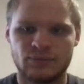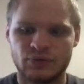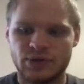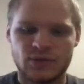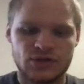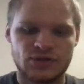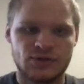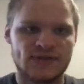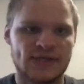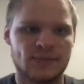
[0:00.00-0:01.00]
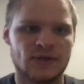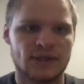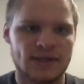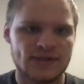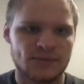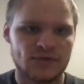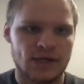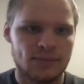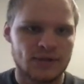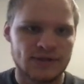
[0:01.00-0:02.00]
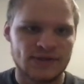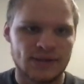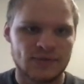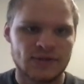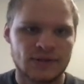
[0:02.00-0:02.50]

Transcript: pretty much do the same thing as up top, except